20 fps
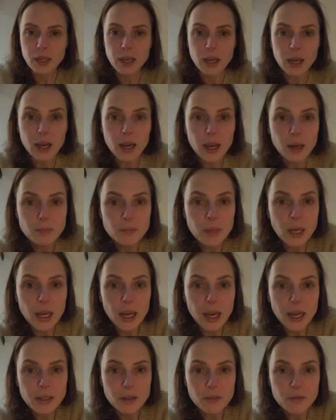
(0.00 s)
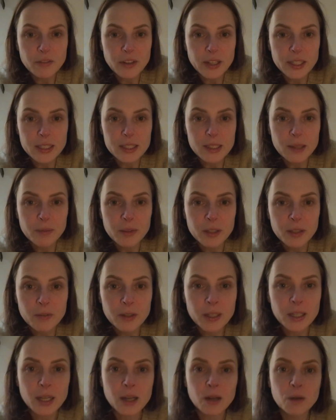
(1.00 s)
I don't find something
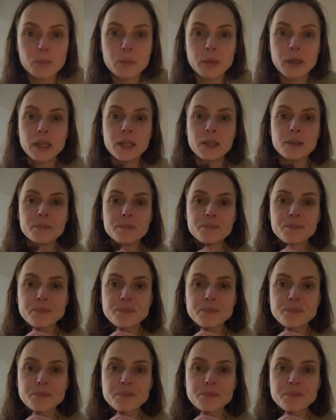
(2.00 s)
right now, but